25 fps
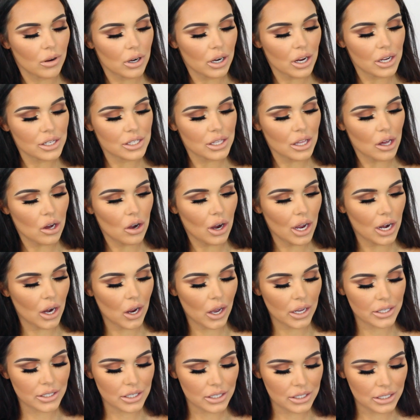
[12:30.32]
I'm going to go into the
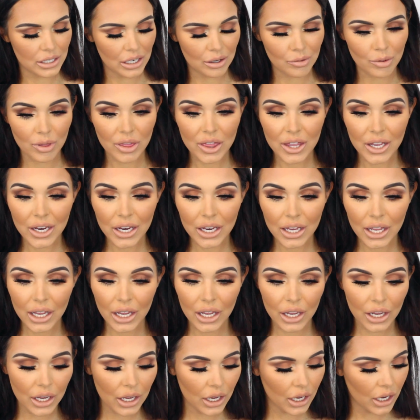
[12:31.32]
highlighters, and I'm
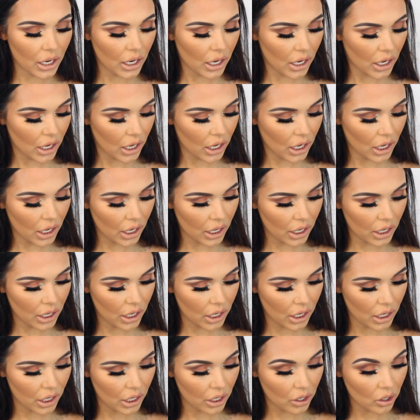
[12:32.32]

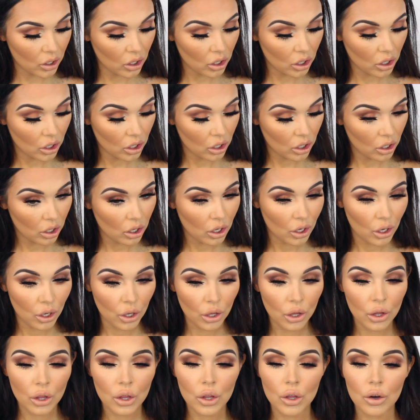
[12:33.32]
thinking
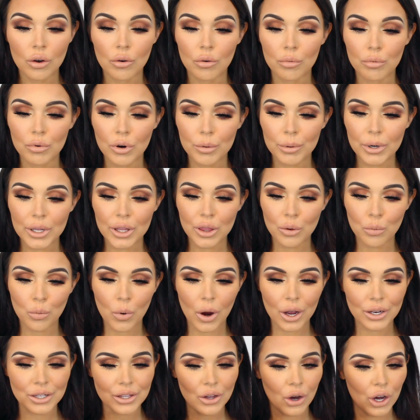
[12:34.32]
probably the
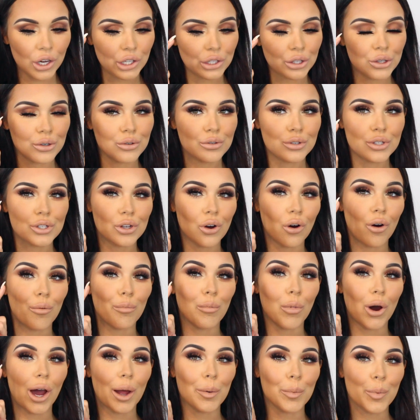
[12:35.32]
one that I used
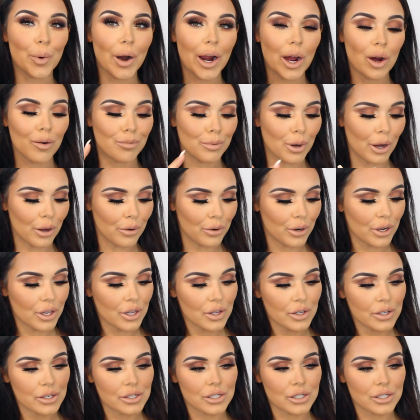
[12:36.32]
on my brow bone.